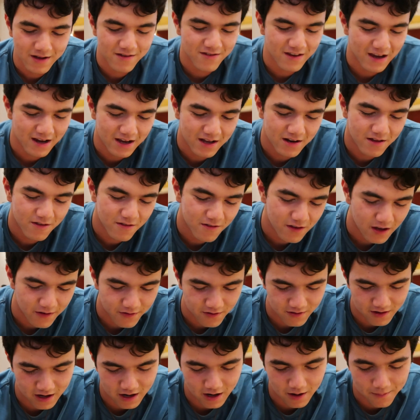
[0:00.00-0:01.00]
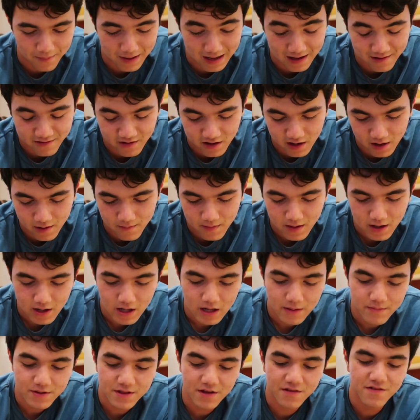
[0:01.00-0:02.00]
2nd and stuff is not amazing.
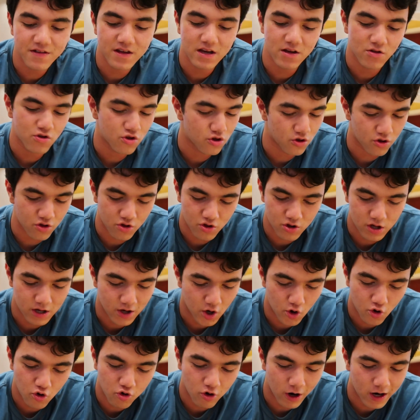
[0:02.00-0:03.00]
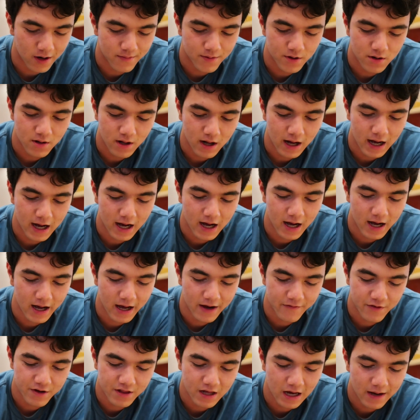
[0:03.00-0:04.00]
This thing is just incredible.
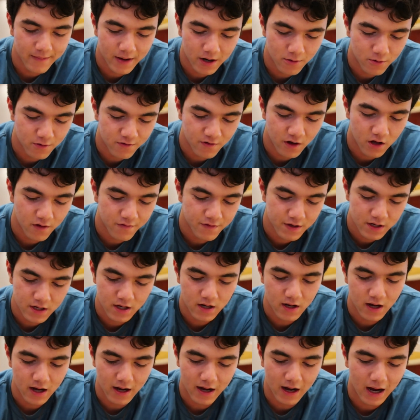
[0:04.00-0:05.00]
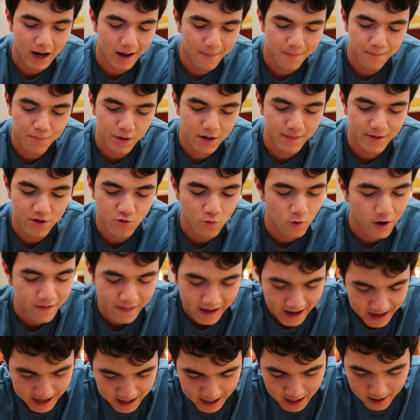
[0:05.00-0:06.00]
Every time I resolved it, I pretty much won
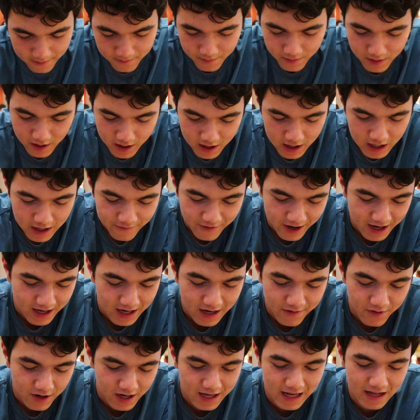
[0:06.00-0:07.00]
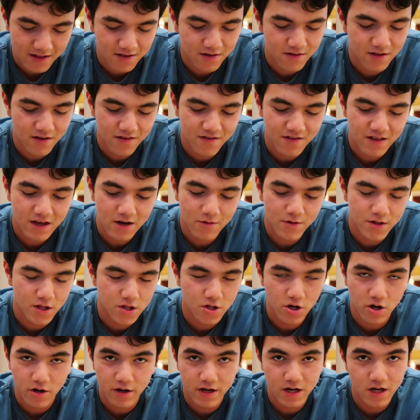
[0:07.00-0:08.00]
that game. If I could ever get to this thing with a
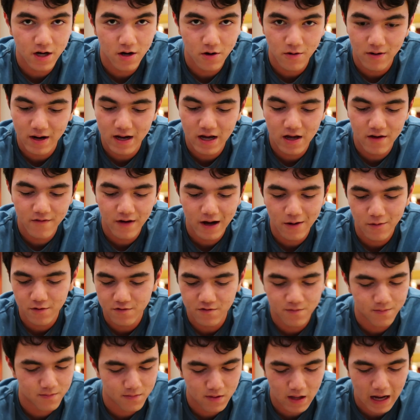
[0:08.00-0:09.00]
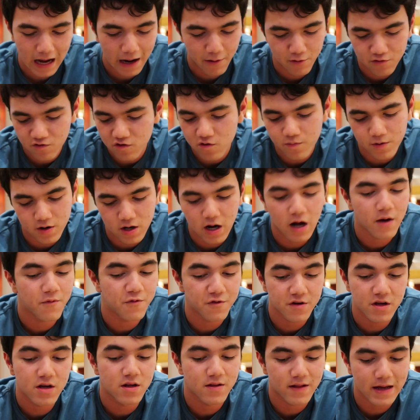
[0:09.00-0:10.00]
targeting Grave, I was super
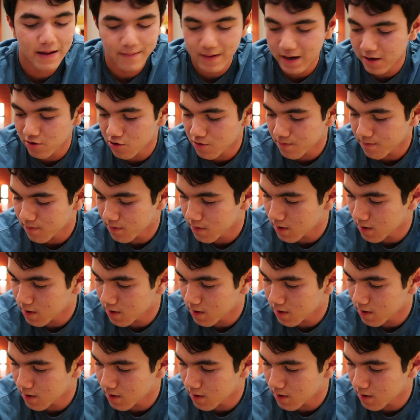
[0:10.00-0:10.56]
confident in that match.